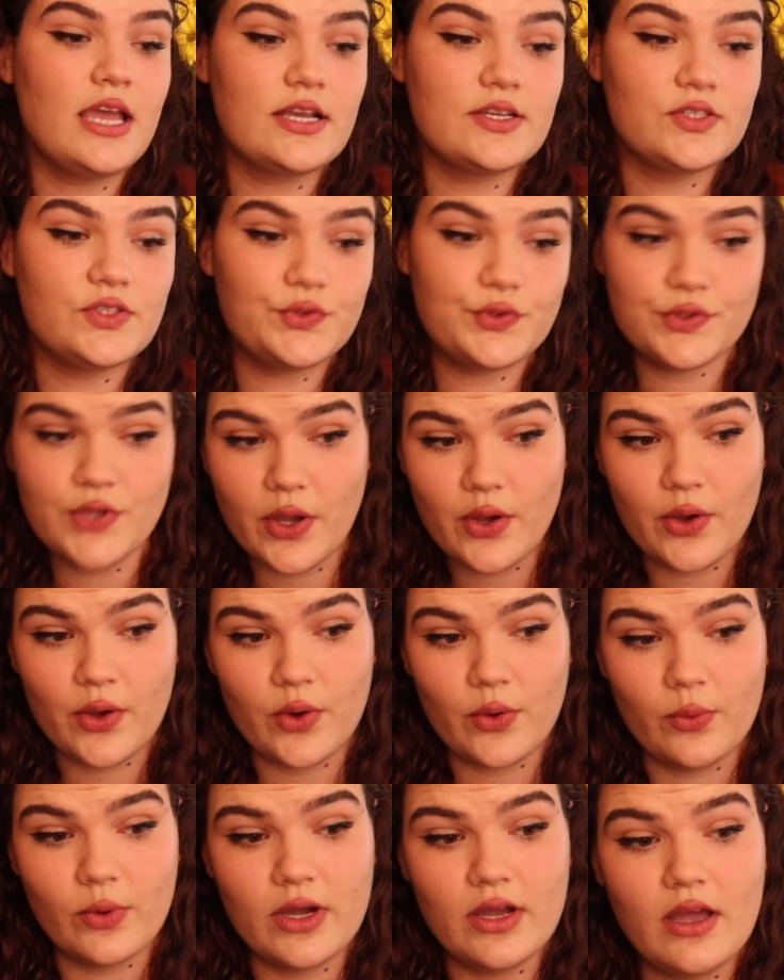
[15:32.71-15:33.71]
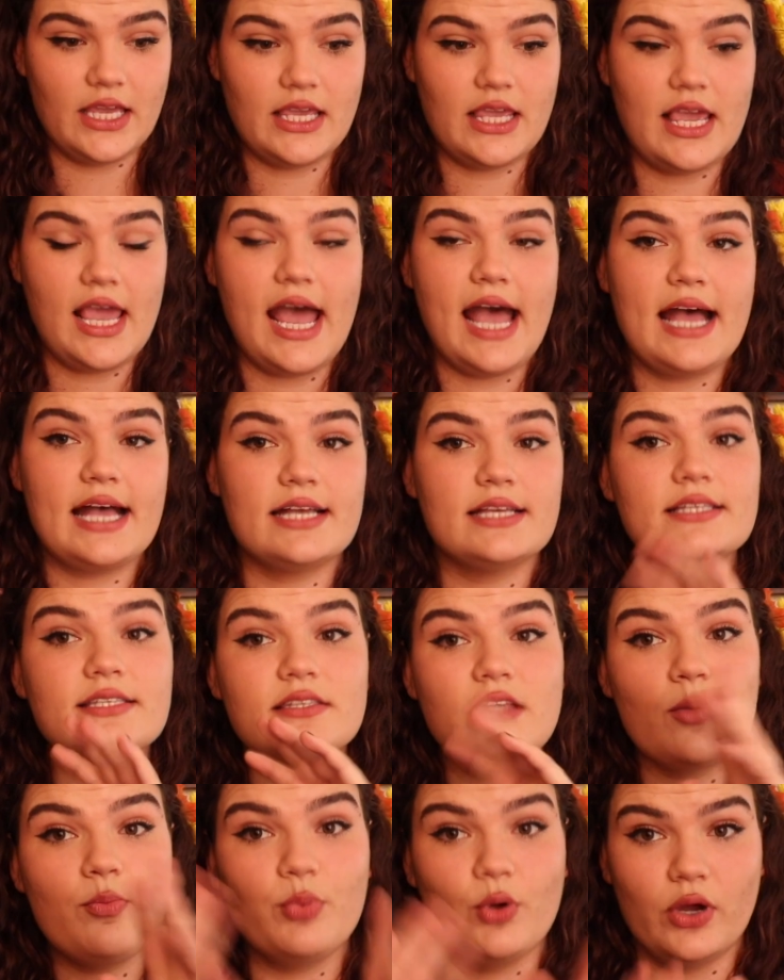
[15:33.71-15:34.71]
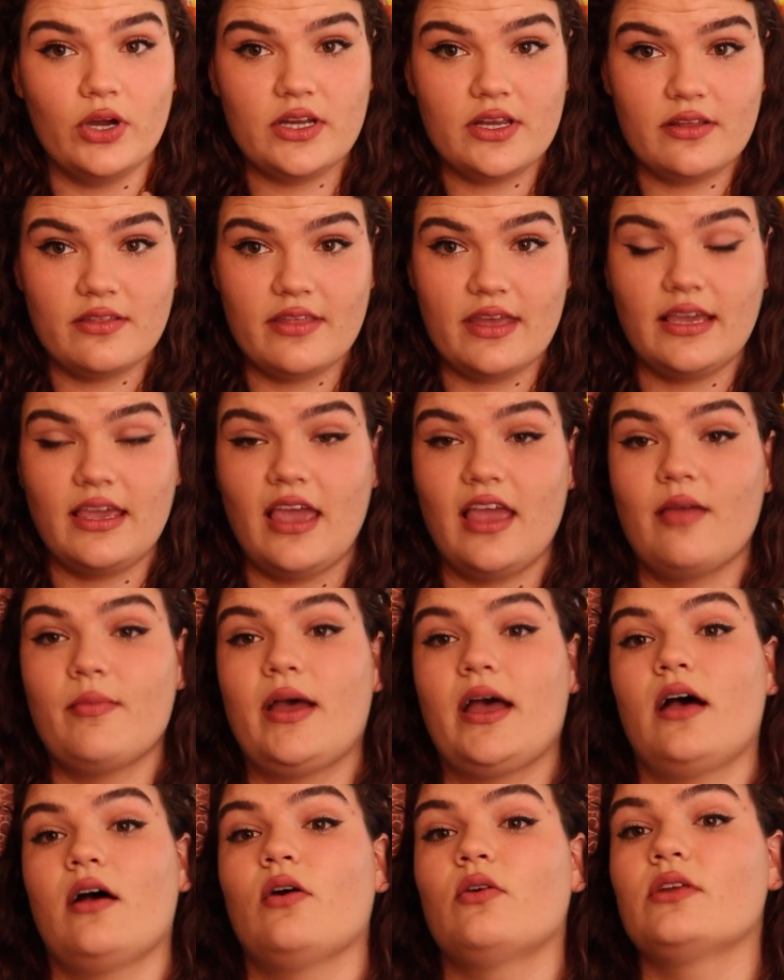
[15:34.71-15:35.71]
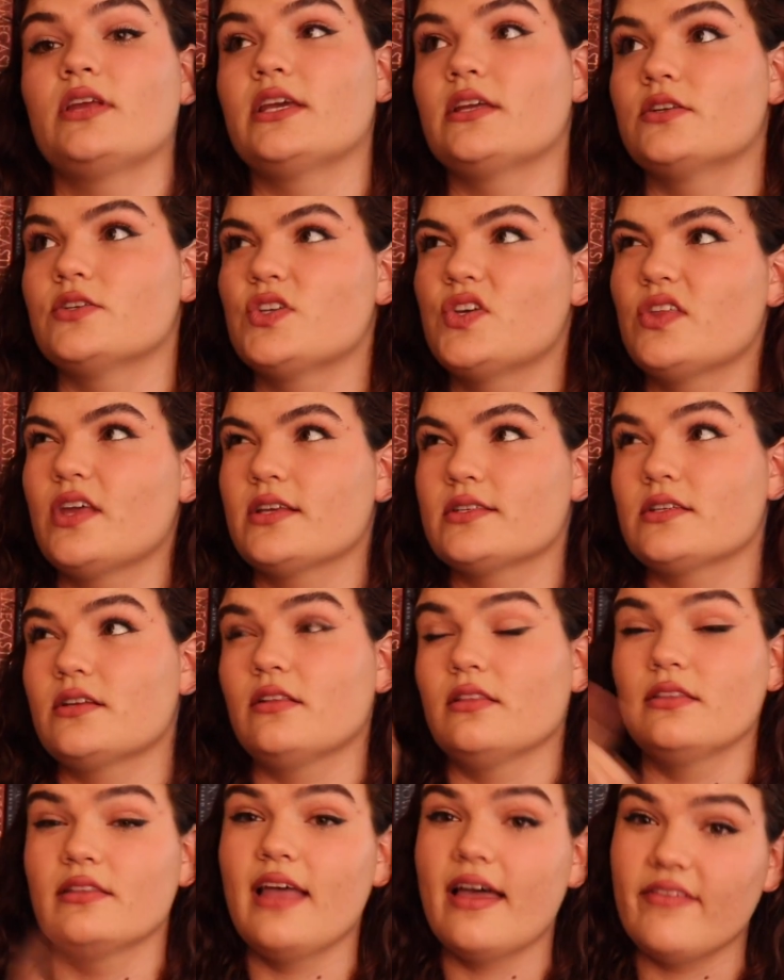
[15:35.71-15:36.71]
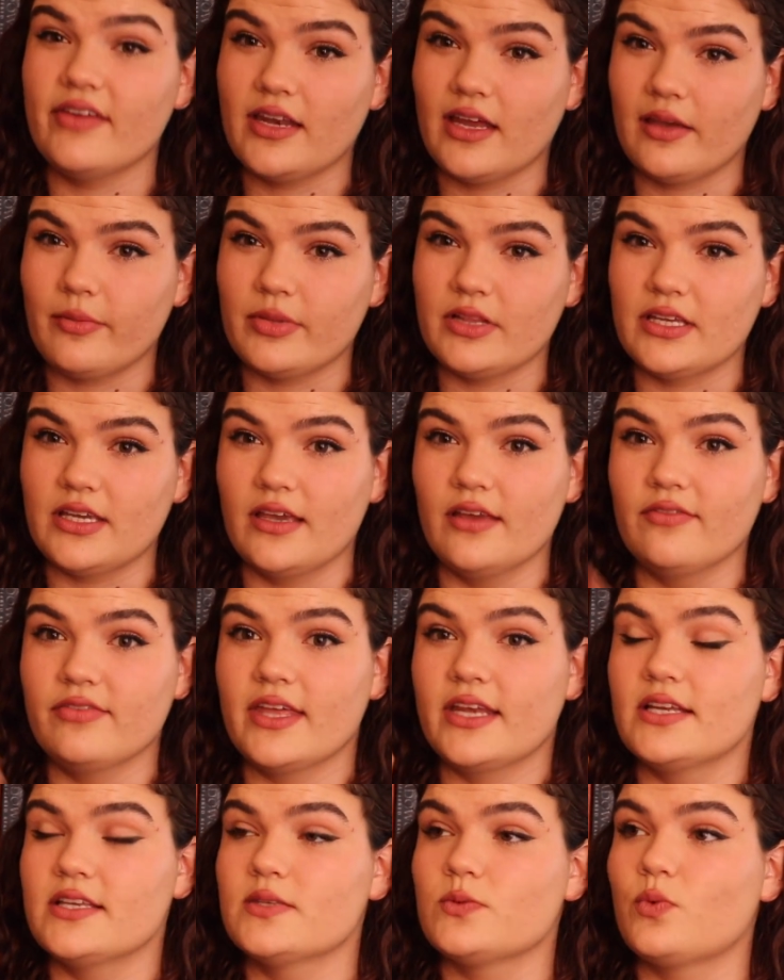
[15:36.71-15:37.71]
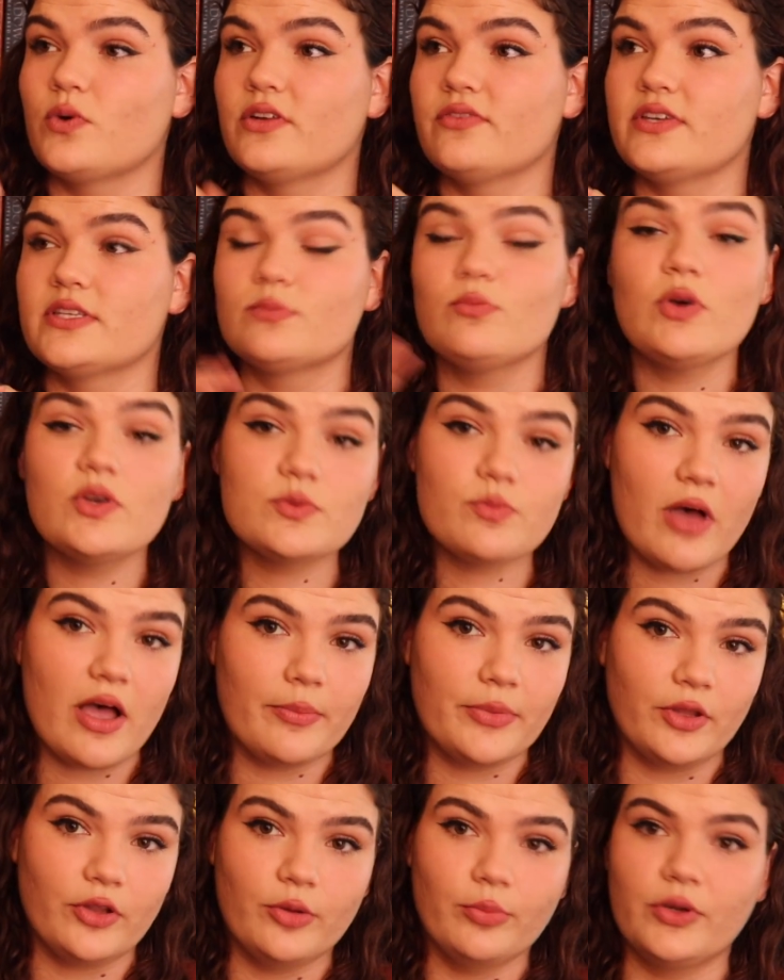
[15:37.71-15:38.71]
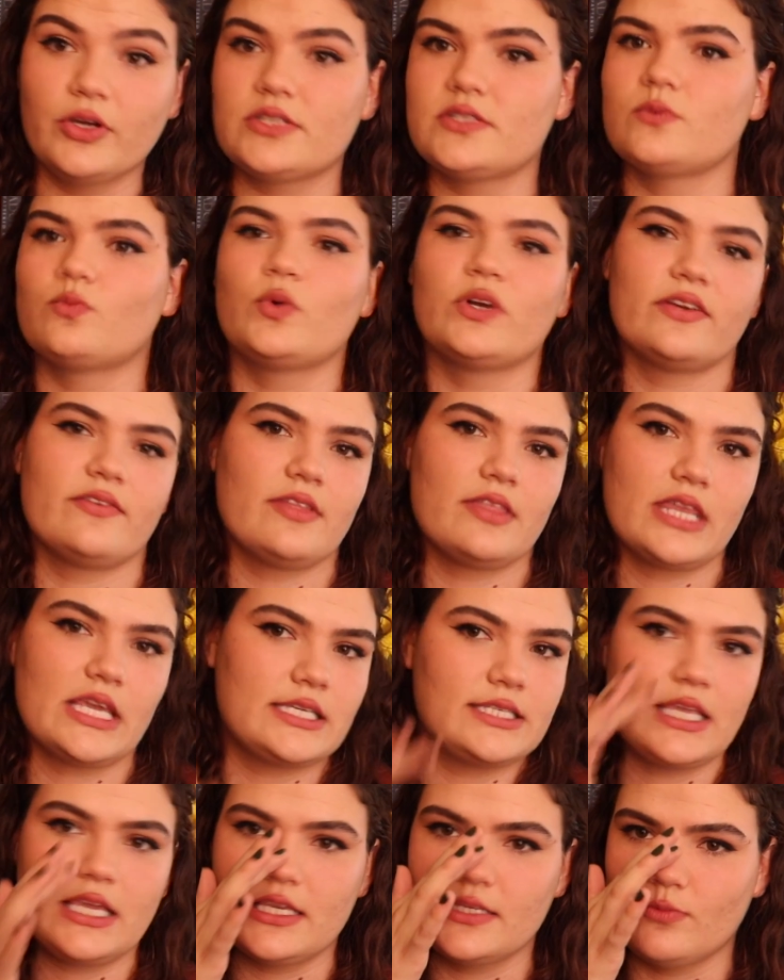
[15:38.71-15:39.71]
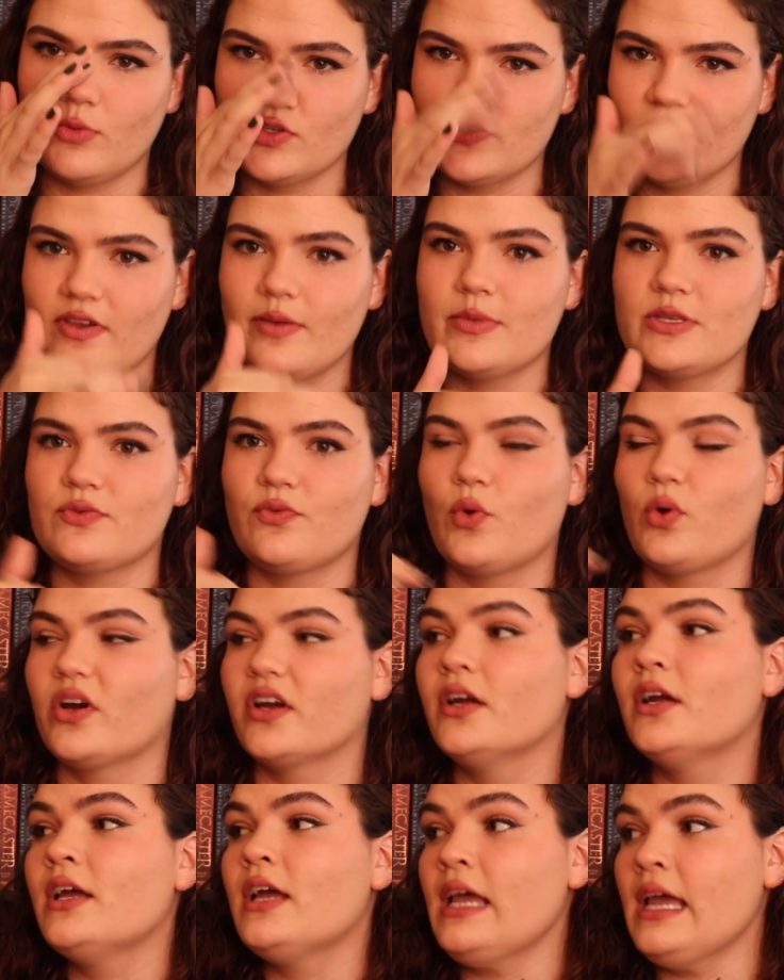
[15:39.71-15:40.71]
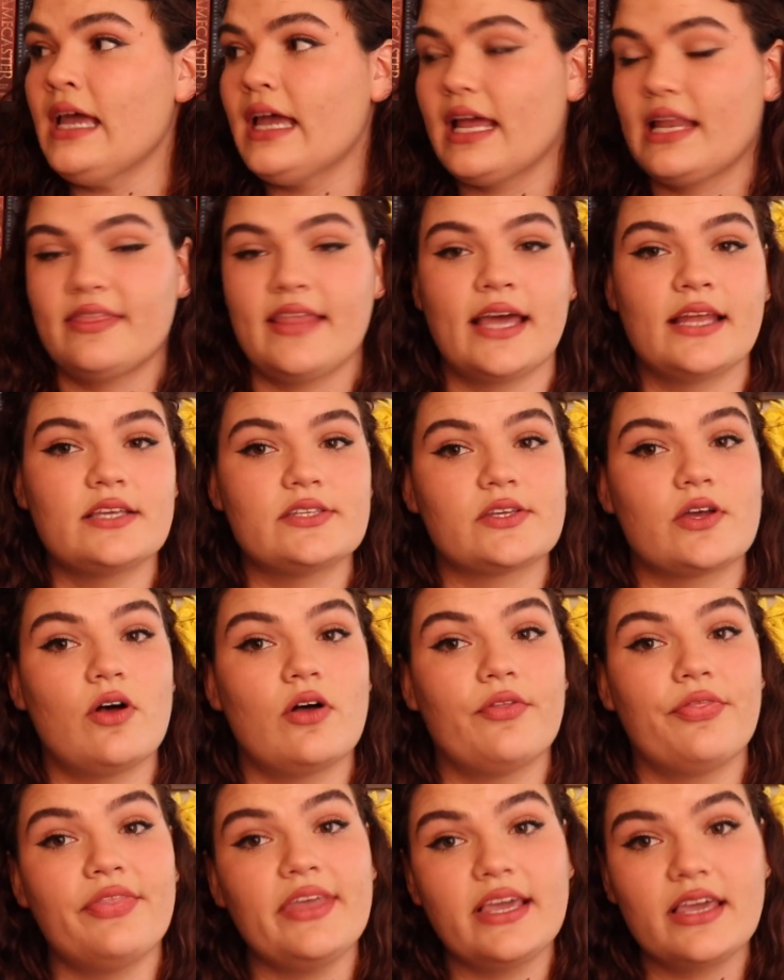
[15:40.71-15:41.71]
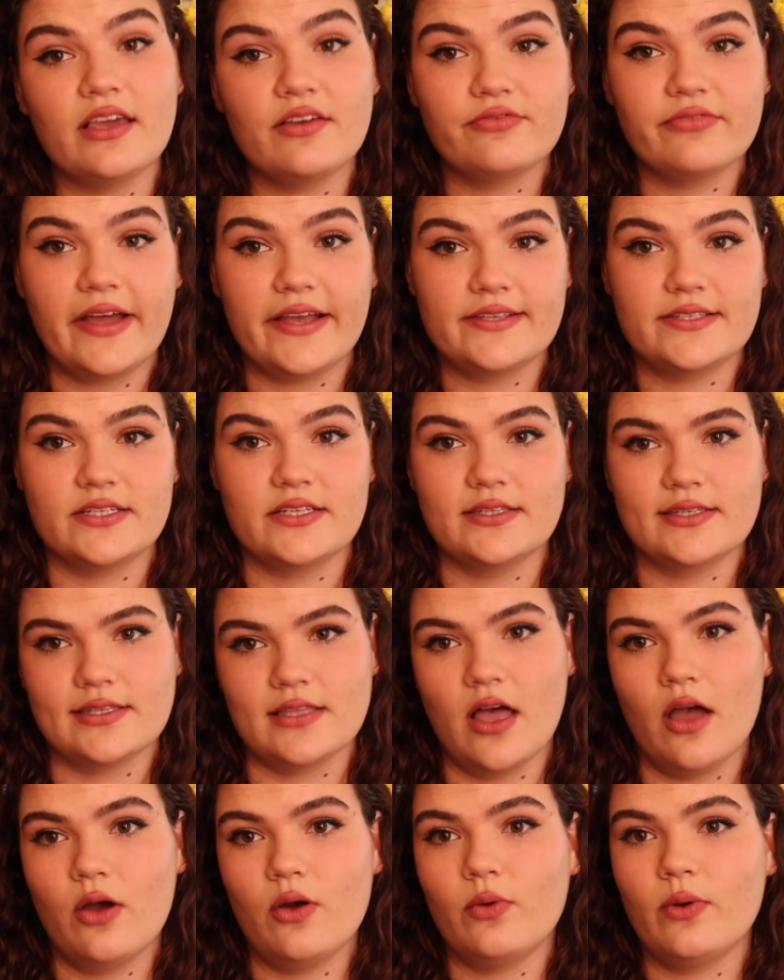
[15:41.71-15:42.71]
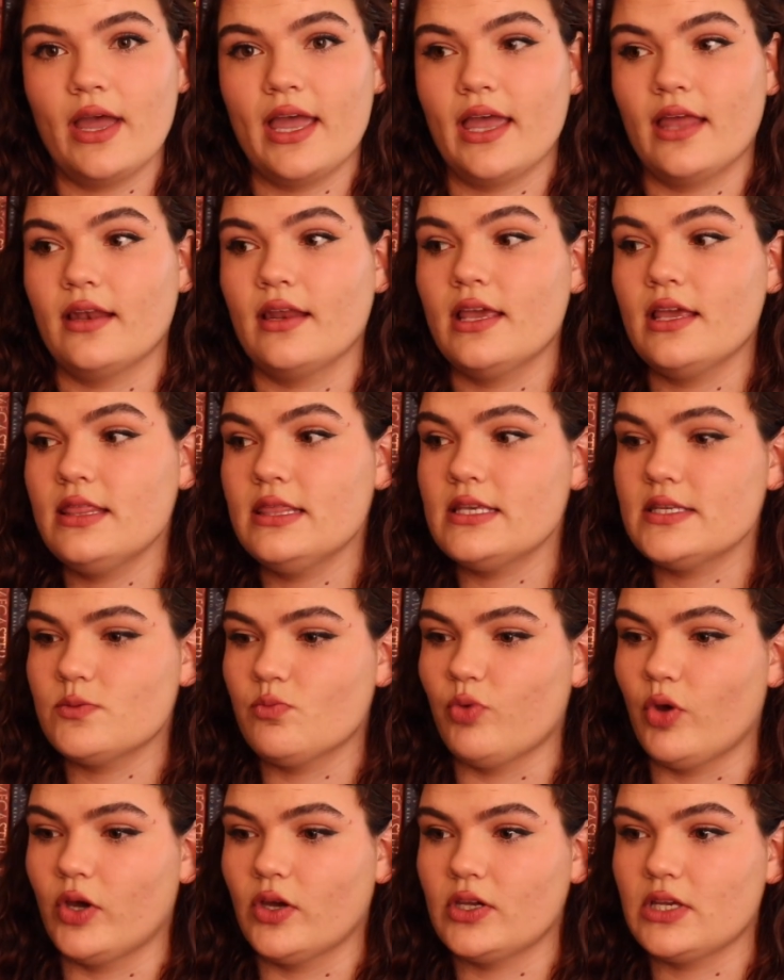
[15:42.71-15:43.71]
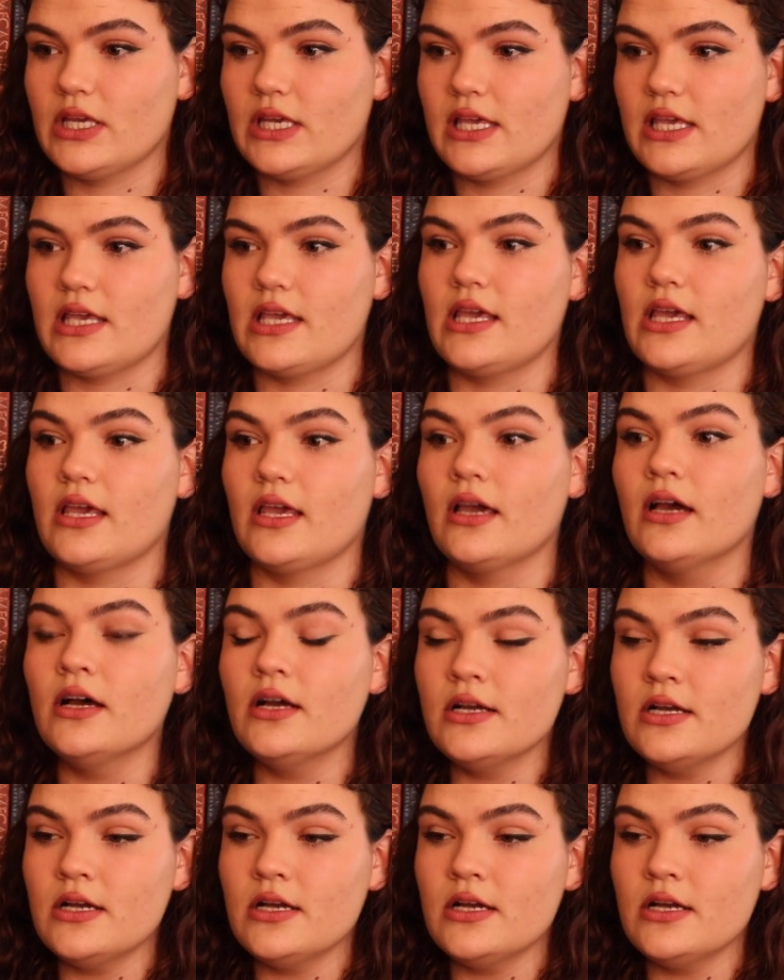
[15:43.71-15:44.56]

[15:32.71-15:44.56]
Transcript: So he has a book that came out in 2011, I believe, that is one of his most popular books and one of the things that he's most famous for, and that is called Thinking Fast and Slow. And in this book, he